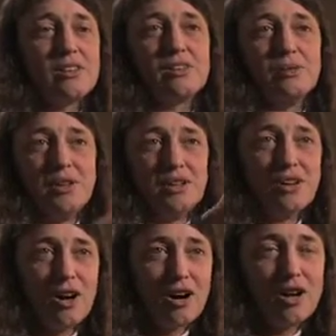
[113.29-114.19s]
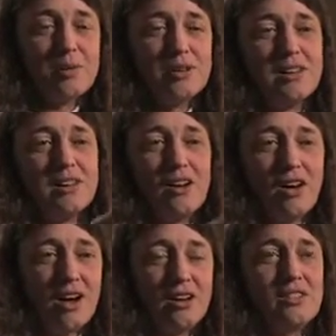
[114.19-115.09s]
including carbon and
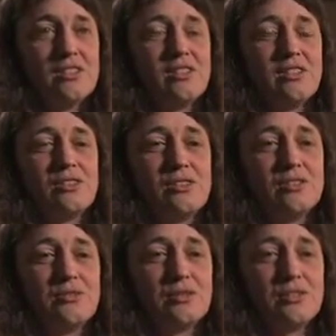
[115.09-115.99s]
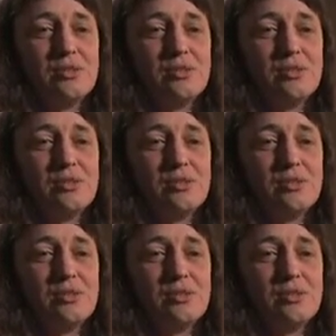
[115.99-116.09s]
oxygen and so forth,